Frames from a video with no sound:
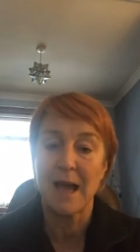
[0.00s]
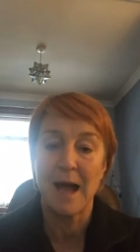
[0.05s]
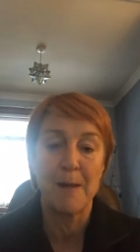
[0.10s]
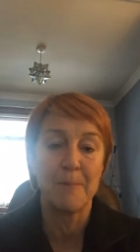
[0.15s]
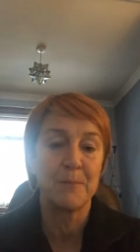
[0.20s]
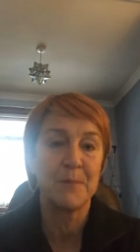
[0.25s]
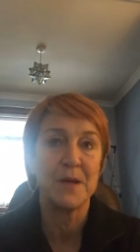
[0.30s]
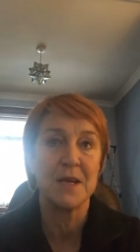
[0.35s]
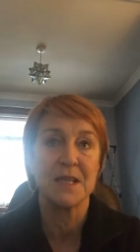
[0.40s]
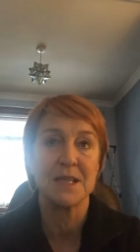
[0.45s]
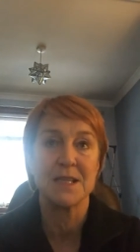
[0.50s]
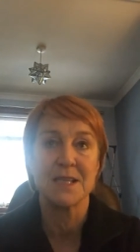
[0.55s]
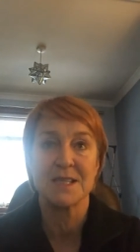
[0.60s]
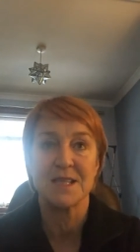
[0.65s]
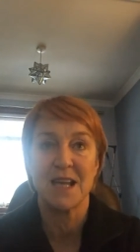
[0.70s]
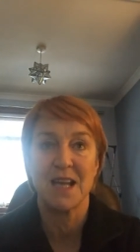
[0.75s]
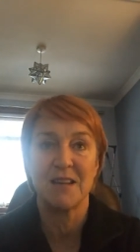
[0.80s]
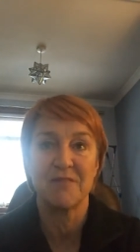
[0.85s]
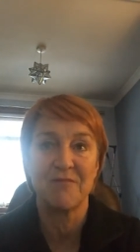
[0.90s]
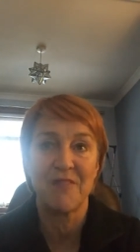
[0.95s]
campaign that
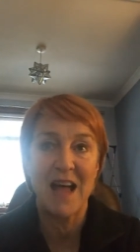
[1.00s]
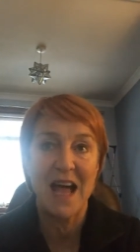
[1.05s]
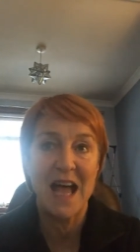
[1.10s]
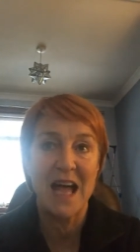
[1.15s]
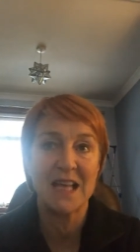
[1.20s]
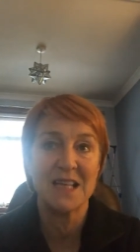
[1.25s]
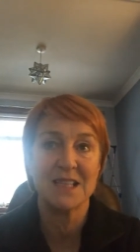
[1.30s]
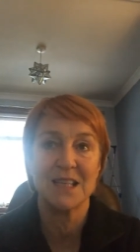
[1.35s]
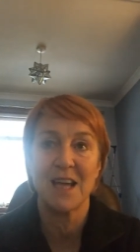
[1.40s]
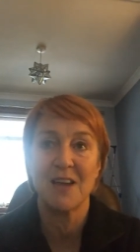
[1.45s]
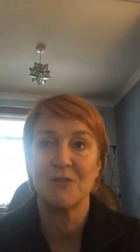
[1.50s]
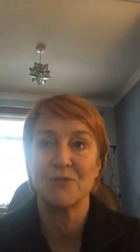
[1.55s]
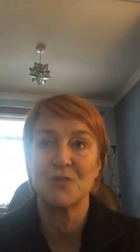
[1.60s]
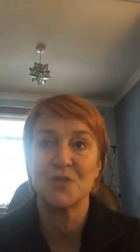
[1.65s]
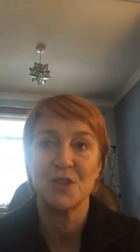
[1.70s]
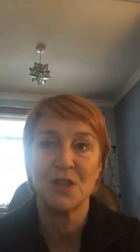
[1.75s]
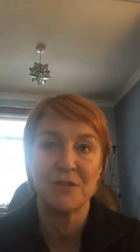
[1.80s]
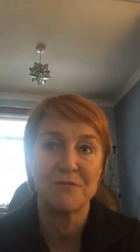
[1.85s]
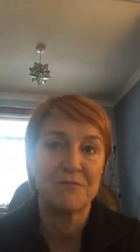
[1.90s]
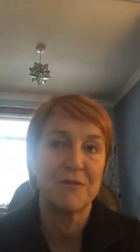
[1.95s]
said fat
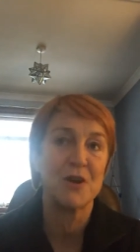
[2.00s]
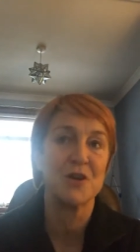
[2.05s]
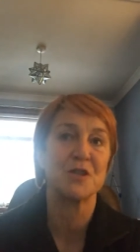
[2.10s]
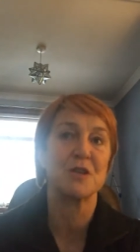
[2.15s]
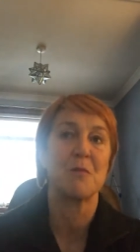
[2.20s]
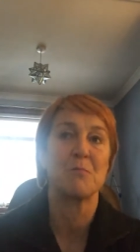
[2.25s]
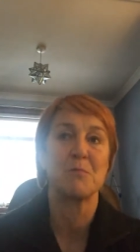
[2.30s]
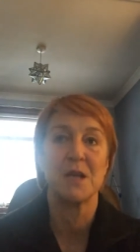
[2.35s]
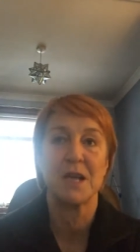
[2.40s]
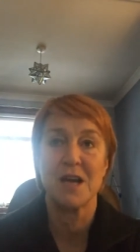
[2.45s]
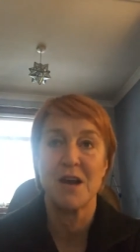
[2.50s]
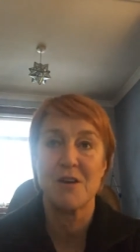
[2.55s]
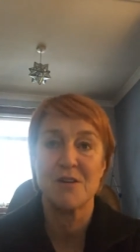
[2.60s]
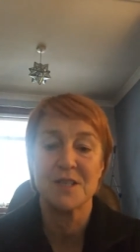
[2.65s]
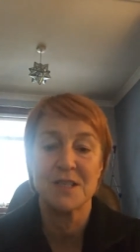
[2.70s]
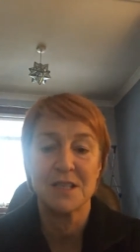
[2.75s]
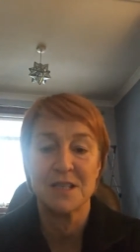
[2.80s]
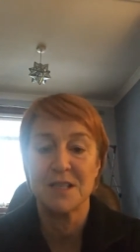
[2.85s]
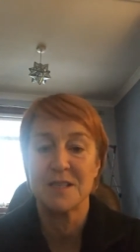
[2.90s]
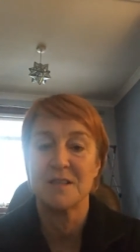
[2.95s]
kills you, it furs up your
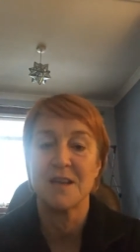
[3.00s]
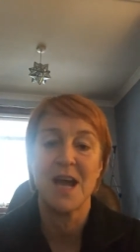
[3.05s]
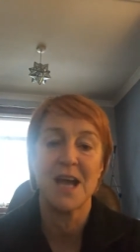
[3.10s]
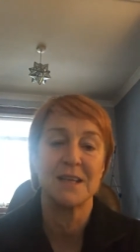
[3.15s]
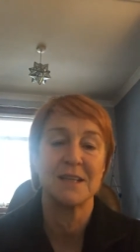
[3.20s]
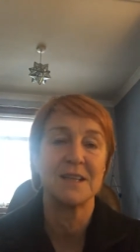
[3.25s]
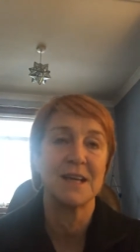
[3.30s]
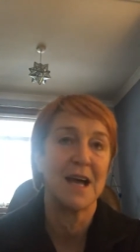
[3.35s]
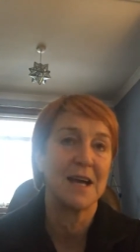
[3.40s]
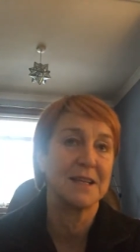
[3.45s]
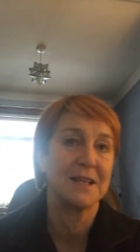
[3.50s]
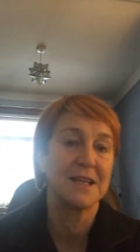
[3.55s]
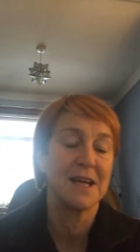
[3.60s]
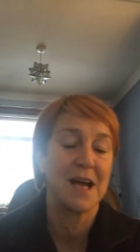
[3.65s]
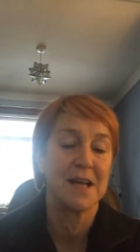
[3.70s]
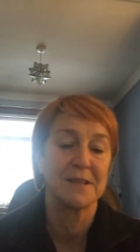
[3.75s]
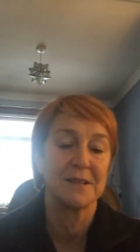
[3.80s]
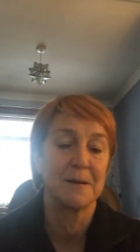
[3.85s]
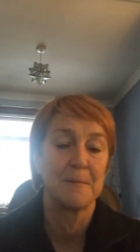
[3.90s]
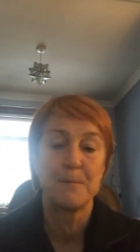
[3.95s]
arteries, yada, yada,
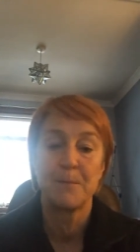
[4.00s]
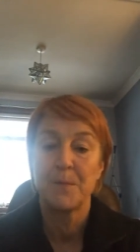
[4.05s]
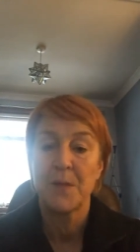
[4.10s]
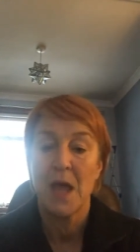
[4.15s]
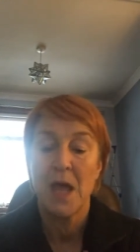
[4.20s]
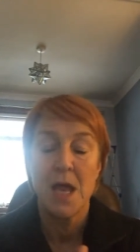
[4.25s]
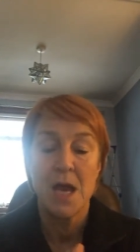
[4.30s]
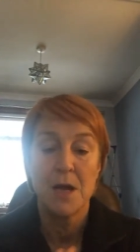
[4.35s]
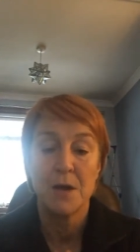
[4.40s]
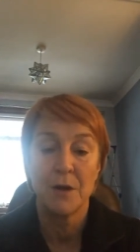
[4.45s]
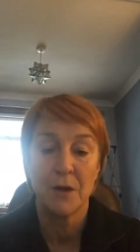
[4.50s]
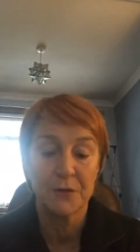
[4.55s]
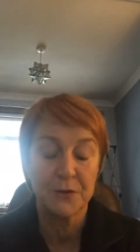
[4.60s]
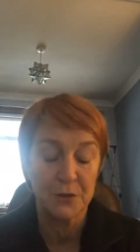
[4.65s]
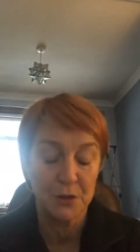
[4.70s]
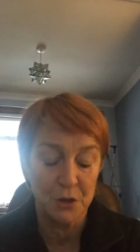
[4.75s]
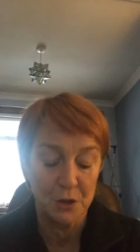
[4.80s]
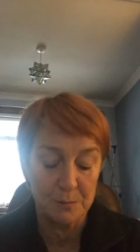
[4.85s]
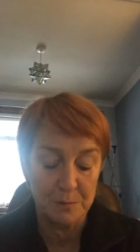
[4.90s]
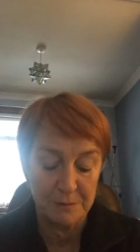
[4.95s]
yada.
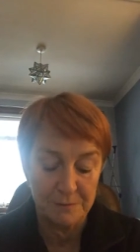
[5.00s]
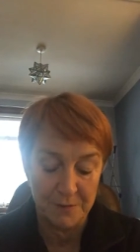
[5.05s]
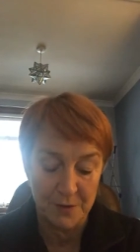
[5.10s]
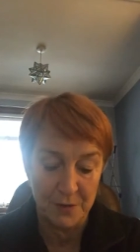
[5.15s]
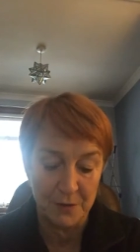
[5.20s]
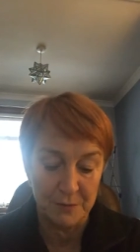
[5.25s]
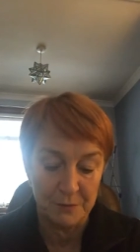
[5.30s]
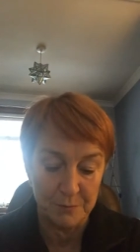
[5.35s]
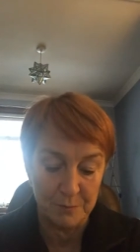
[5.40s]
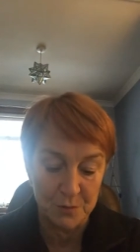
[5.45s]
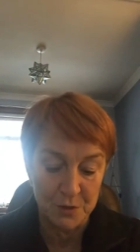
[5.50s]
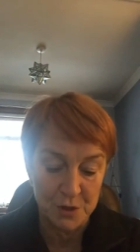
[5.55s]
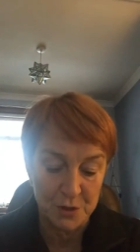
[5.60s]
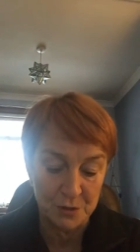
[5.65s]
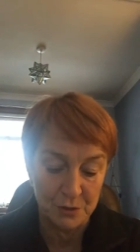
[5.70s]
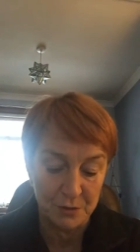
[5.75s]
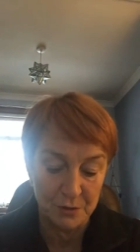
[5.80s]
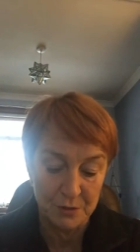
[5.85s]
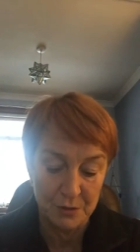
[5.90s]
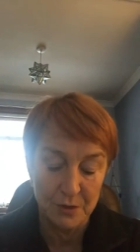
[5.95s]
Nothing could be further from the
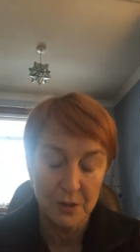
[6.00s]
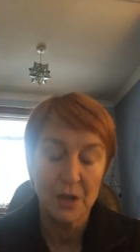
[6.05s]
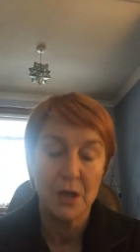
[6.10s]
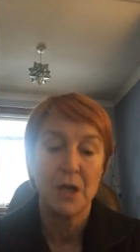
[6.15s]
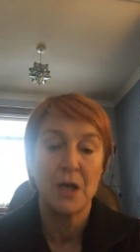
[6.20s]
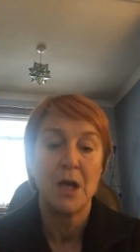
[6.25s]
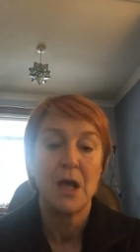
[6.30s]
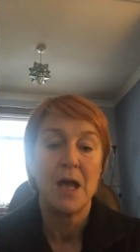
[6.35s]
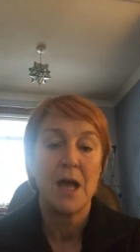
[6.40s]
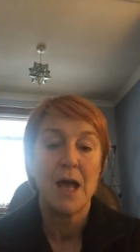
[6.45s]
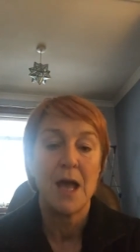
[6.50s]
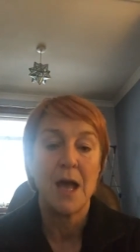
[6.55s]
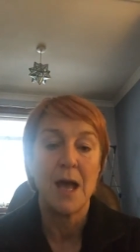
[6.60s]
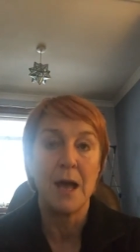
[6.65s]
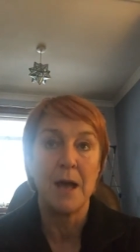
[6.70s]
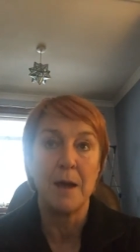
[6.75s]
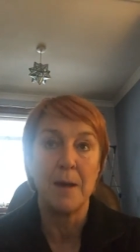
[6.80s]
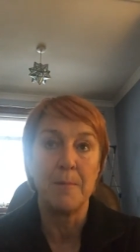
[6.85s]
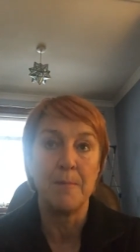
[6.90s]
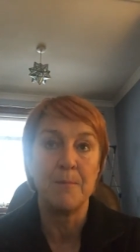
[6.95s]
truth.
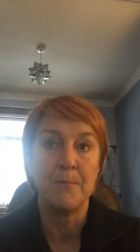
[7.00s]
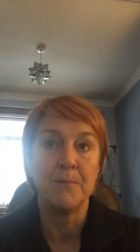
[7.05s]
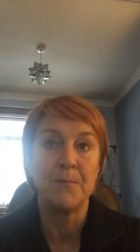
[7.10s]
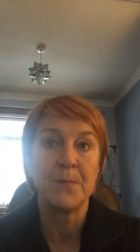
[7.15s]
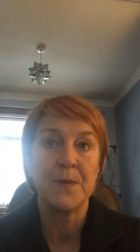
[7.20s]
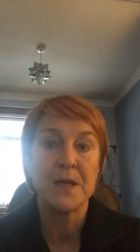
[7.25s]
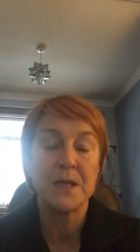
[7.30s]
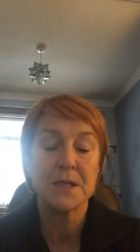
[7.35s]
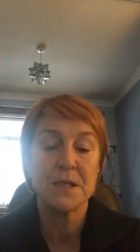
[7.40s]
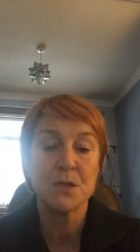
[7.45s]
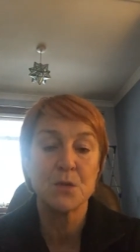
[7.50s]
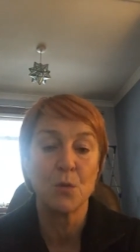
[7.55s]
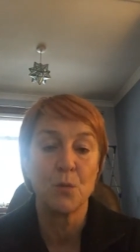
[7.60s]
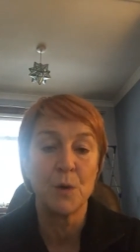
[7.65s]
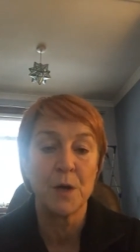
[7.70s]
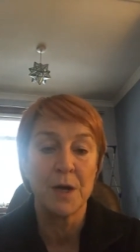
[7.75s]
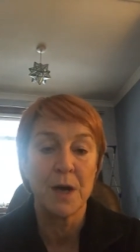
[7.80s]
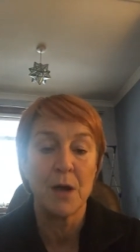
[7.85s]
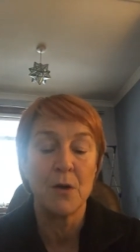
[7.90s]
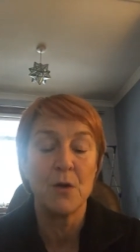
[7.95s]
Um, so
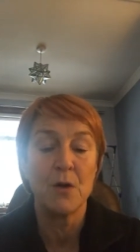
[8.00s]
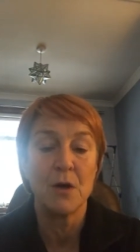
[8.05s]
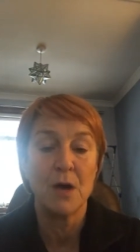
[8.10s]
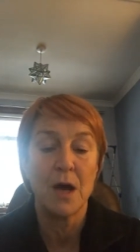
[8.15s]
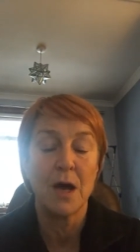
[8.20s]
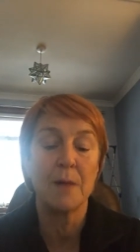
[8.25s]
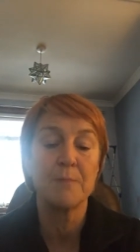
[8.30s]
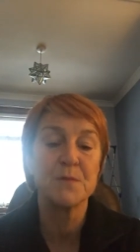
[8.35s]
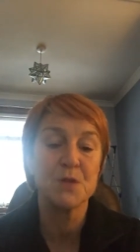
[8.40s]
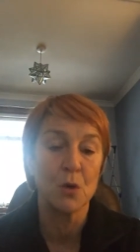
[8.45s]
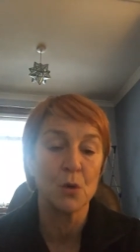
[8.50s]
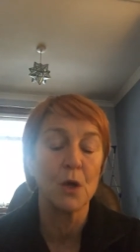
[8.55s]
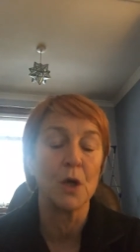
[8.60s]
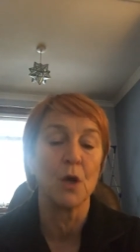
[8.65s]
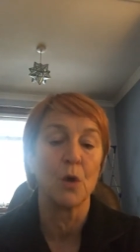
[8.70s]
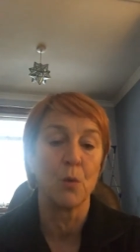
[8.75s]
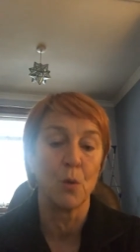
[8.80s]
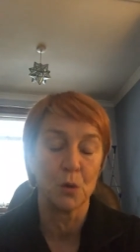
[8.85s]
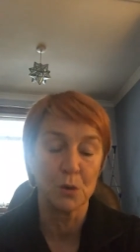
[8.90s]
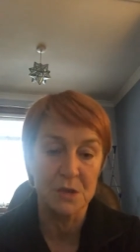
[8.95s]
we're now, I'm
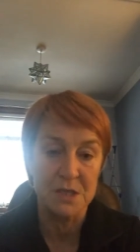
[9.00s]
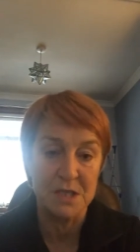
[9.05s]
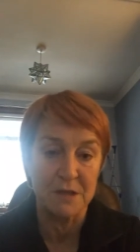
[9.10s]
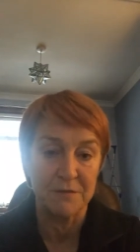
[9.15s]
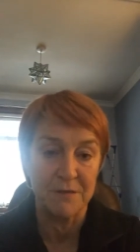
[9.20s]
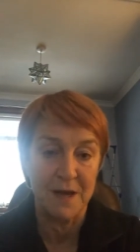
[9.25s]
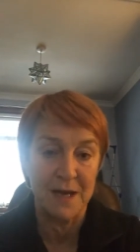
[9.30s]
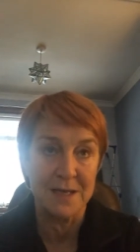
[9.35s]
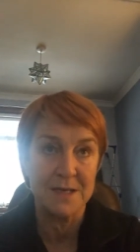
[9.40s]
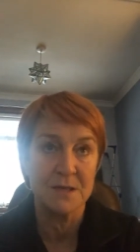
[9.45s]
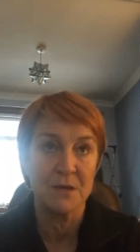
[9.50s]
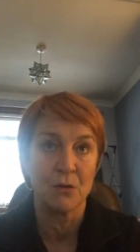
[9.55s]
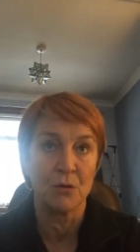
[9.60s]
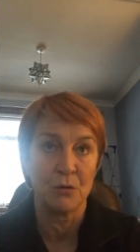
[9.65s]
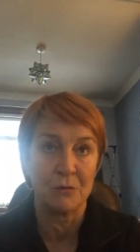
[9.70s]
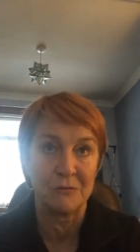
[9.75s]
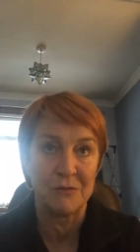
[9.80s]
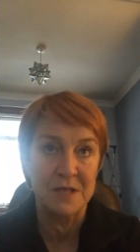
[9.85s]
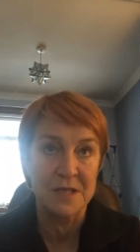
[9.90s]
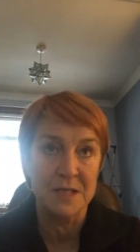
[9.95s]
talking quality fats,
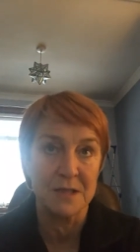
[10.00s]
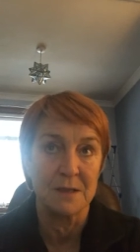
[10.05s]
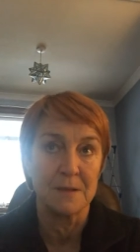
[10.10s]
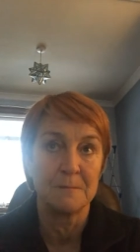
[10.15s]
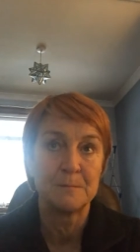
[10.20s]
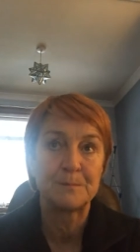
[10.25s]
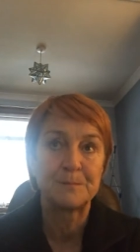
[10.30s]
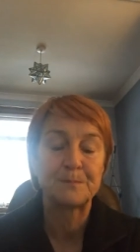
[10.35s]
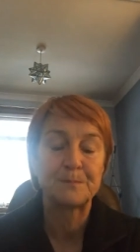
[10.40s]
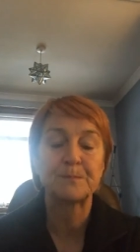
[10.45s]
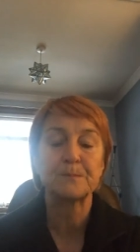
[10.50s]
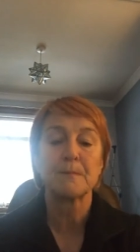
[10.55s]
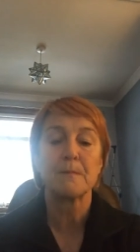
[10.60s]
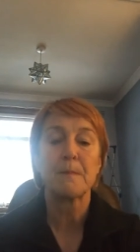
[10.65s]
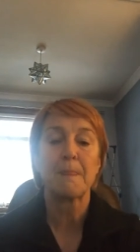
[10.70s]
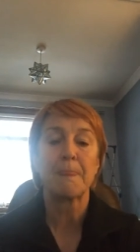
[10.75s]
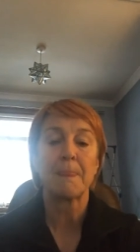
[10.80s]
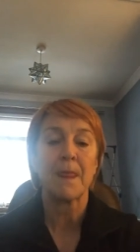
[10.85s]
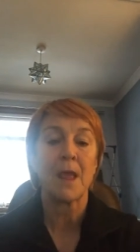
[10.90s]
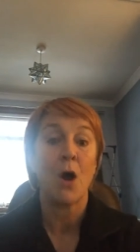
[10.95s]
obviously.
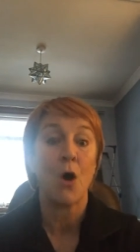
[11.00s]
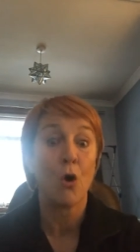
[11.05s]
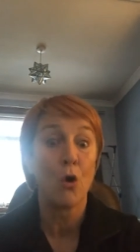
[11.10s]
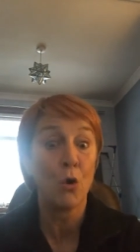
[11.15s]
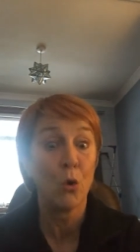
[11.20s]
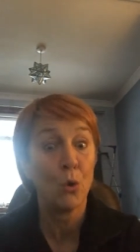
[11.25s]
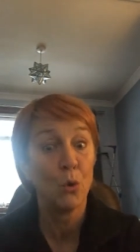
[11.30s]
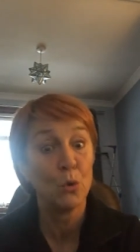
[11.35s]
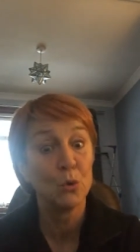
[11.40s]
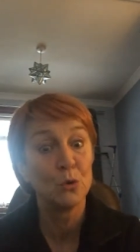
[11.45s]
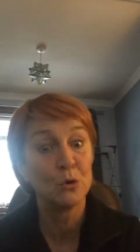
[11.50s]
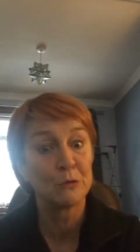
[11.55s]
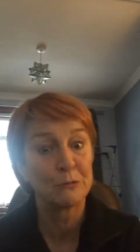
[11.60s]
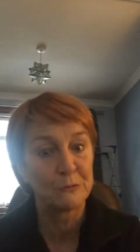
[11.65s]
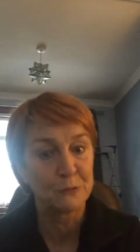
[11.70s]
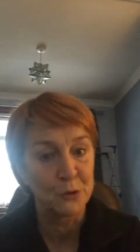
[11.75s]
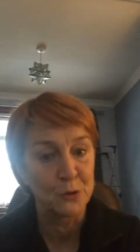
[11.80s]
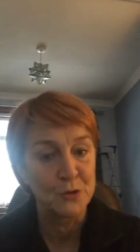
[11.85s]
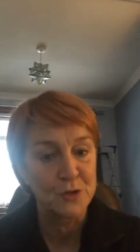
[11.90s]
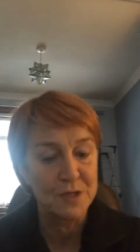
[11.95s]
Whole
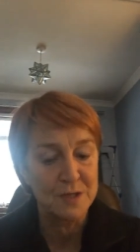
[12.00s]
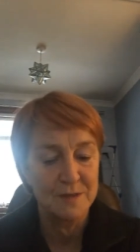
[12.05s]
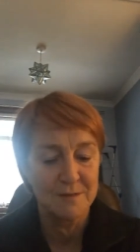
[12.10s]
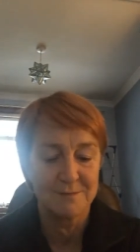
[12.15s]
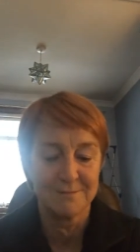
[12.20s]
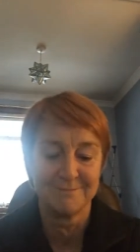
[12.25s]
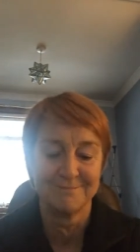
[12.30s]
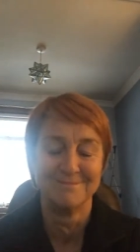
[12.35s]
foods.